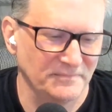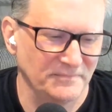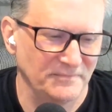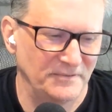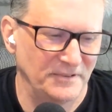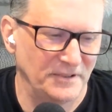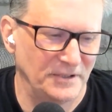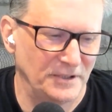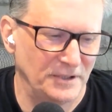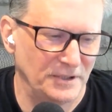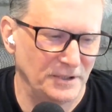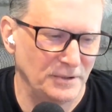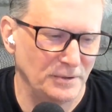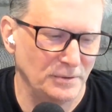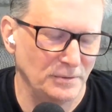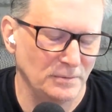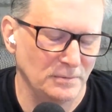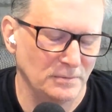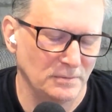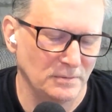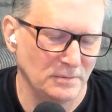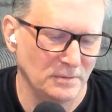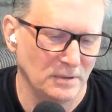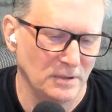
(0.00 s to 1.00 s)
Very
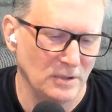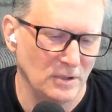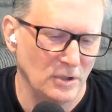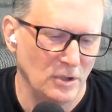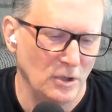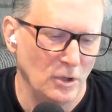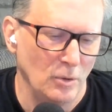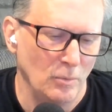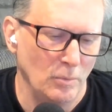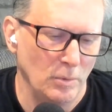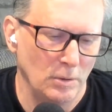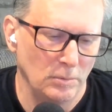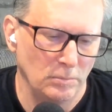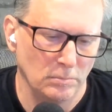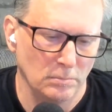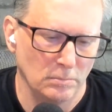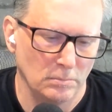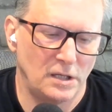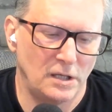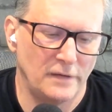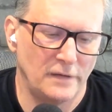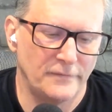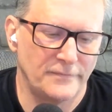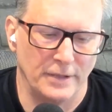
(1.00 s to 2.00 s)
cool. Well,
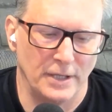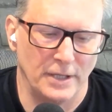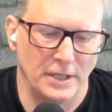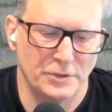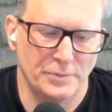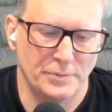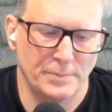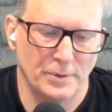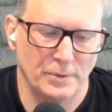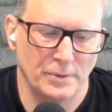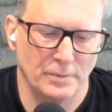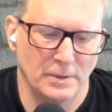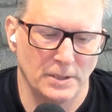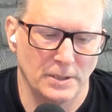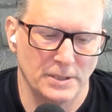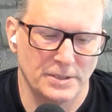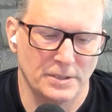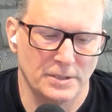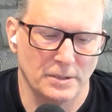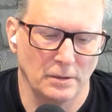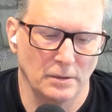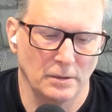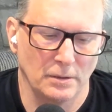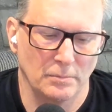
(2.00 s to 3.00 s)
if an entrepreneur
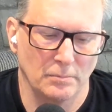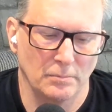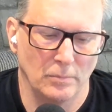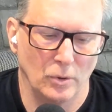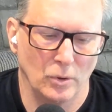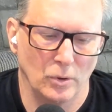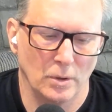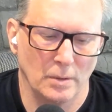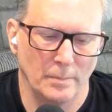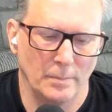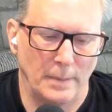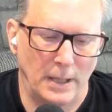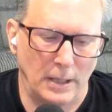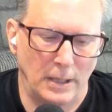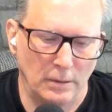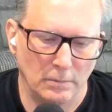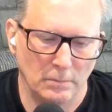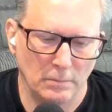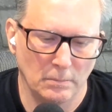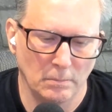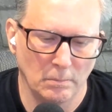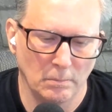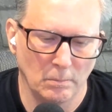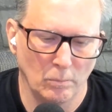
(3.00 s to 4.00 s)
wants to learn more
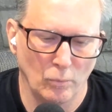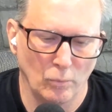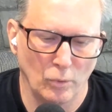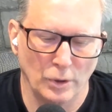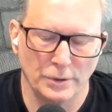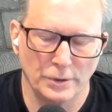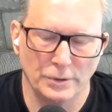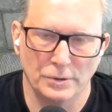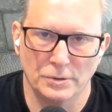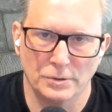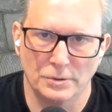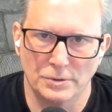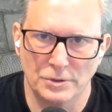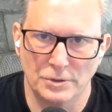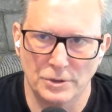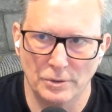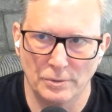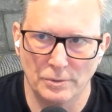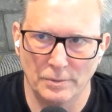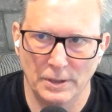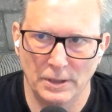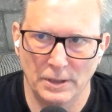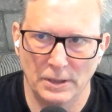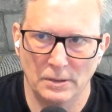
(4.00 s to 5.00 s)
about what you're
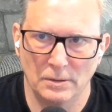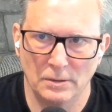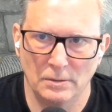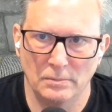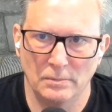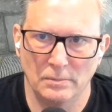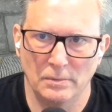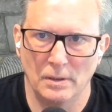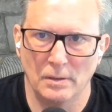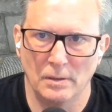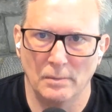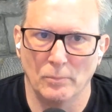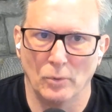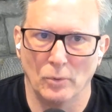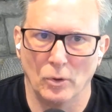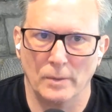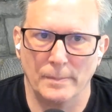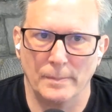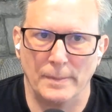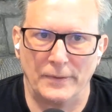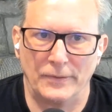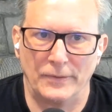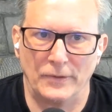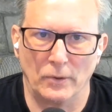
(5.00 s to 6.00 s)
doing, more
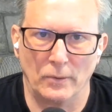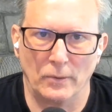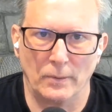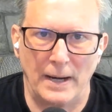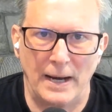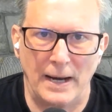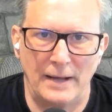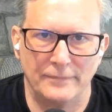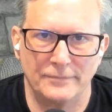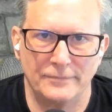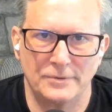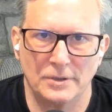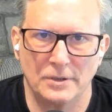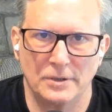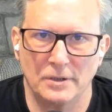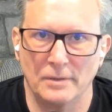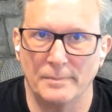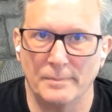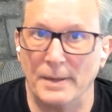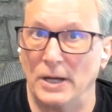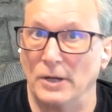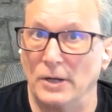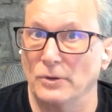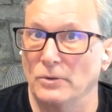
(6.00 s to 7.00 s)
about the grafter,
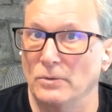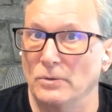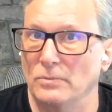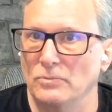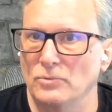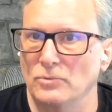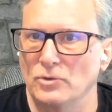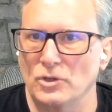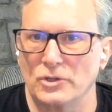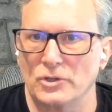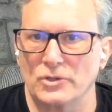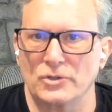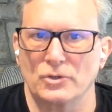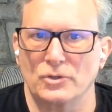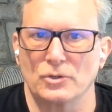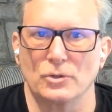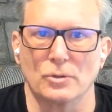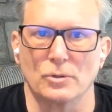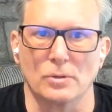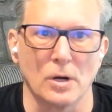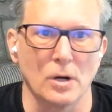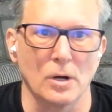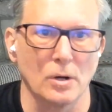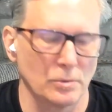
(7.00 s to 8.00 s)
about just
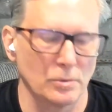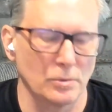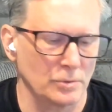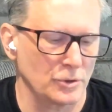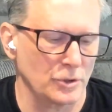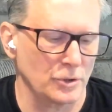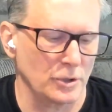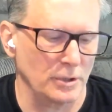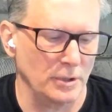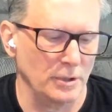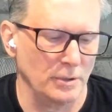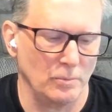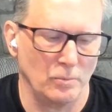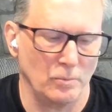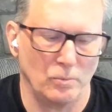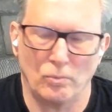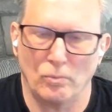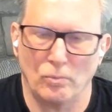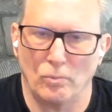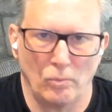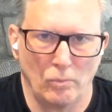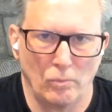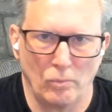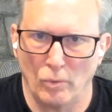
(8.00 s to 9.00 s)
your own journey,
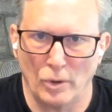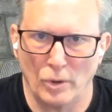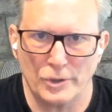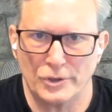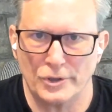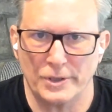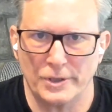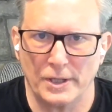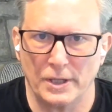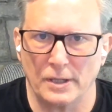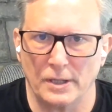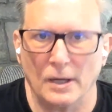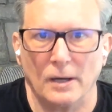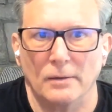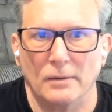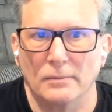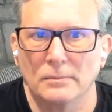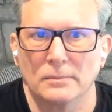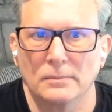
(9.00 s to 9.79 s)
where should they go?